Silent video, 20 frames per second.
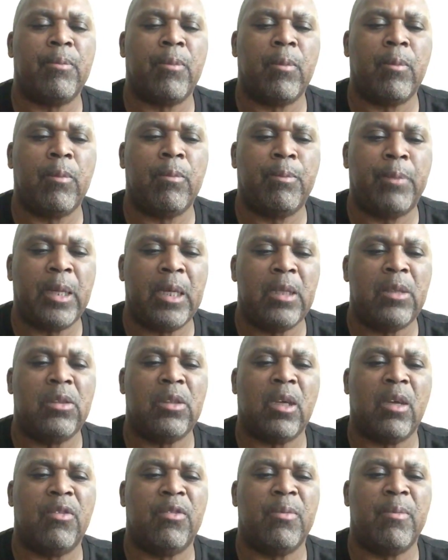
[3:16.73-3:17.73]
peace
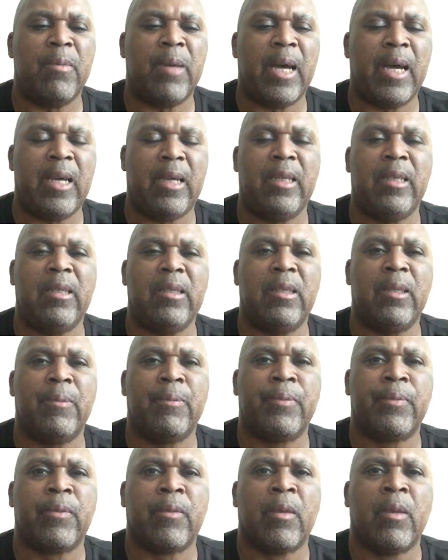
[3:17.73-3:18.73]
of mind.
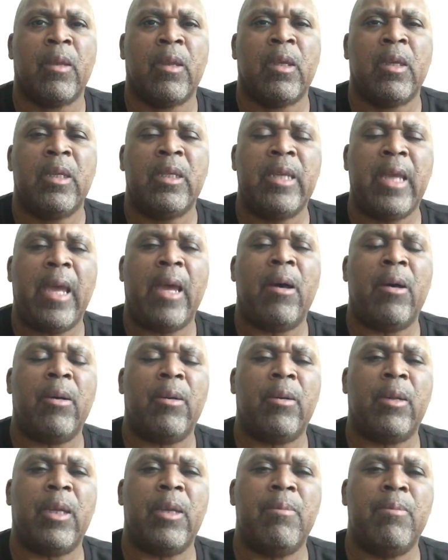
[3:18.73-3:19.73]
Now,
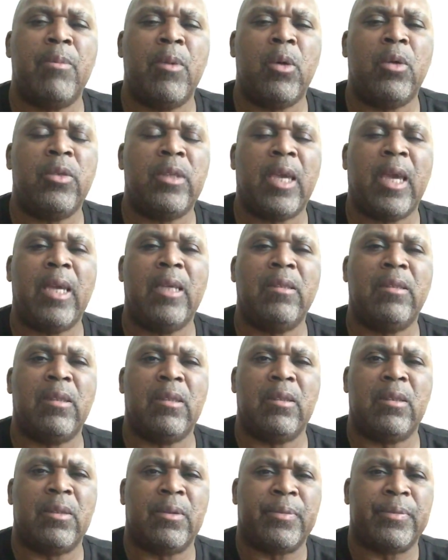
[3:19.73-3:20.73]
in most
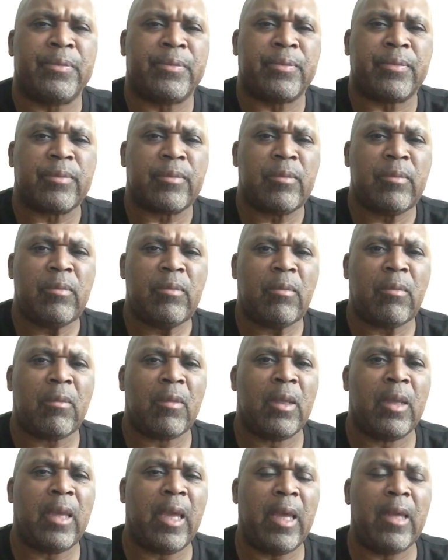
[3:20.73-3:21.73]
cases,
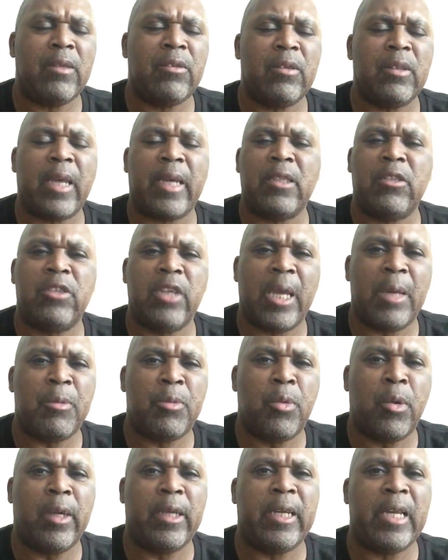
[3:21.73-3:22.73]
as like James
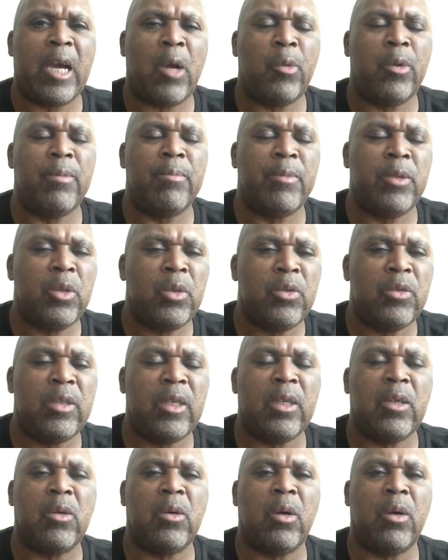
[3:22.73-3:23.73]
pointed out with
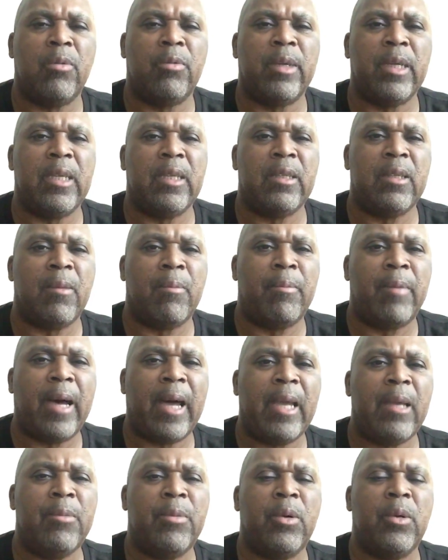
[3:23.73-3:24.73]
music or reading the
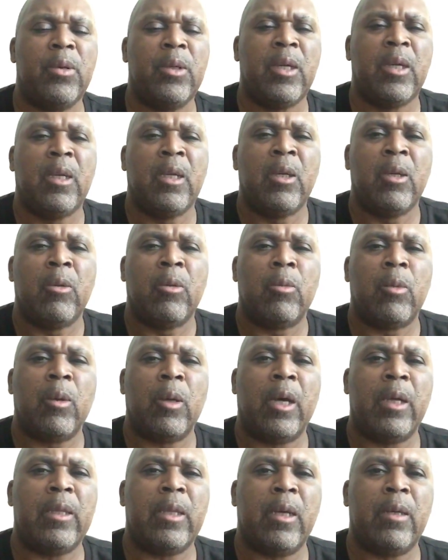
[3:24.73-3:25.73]
Bible,
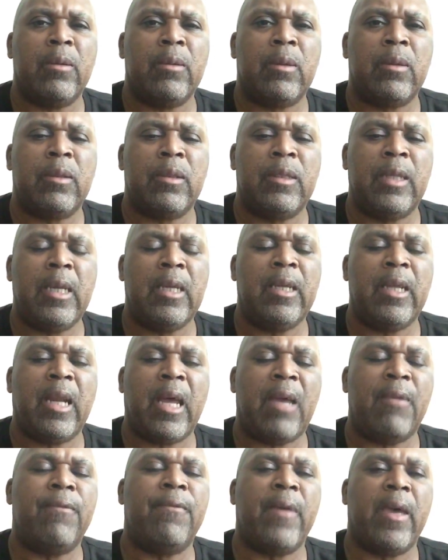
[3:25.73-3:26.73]
a thing that I
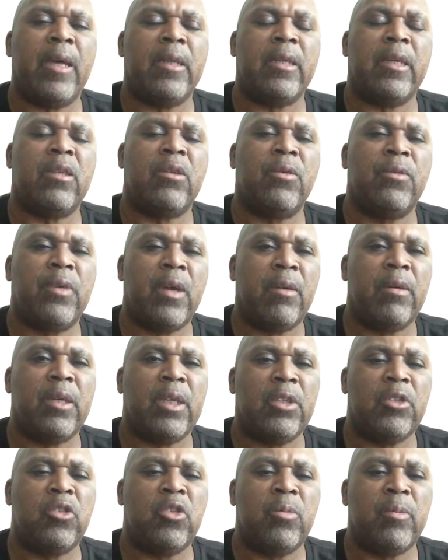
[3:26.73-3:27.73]
found that's very
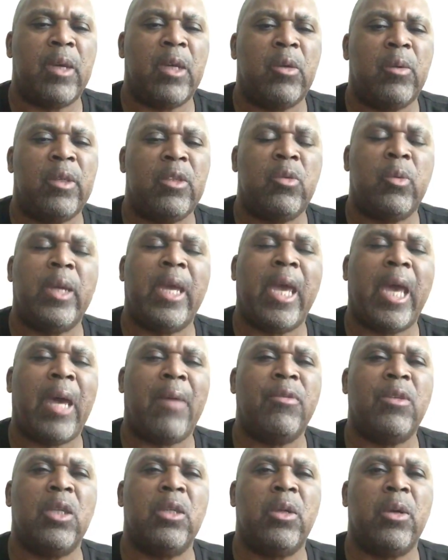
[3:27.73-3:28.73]
instrumental is we have
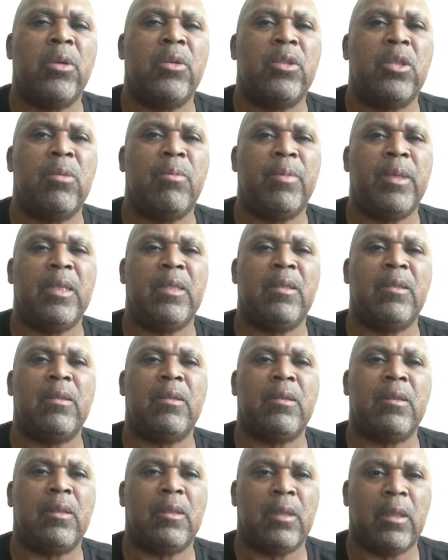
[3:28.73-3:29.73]
to learn to be
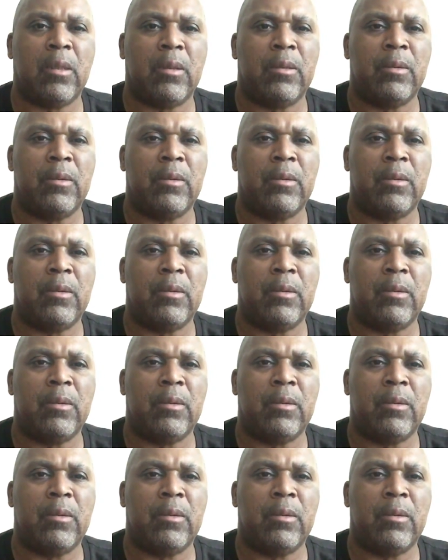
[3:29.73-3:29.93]
still.